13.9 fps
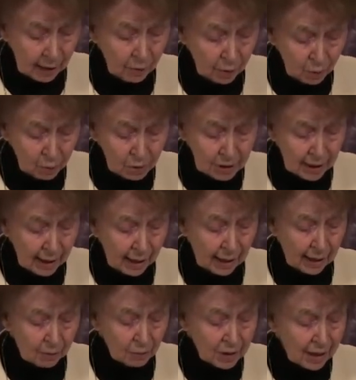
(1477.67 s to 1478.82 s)
those
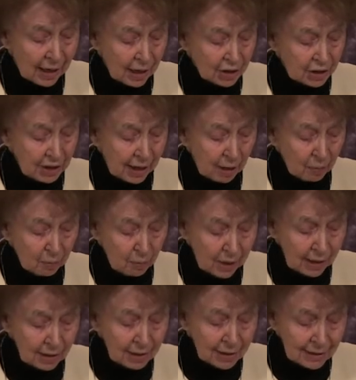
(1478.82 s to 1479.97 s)
times shall
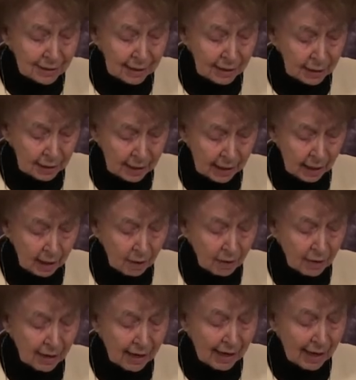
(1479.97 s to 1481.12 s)
men seek death
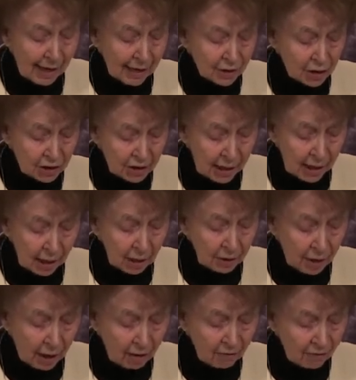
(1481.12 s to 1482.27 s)
and shall
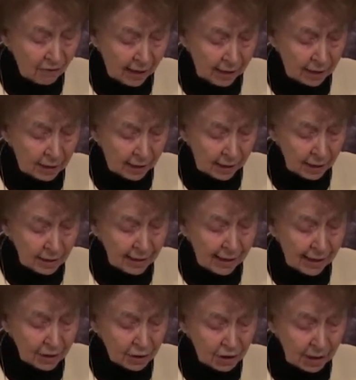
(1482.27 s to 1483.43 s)
not find it,
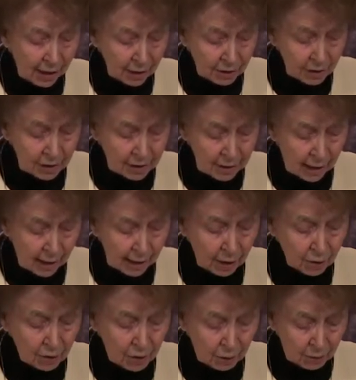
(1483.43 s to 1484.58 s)
and shall
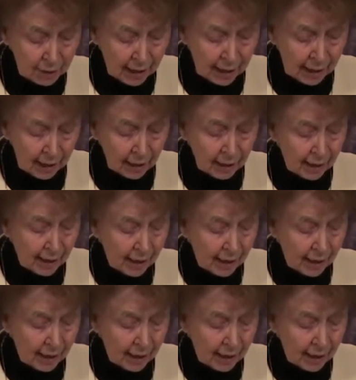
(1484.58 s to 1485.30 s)
desire to die,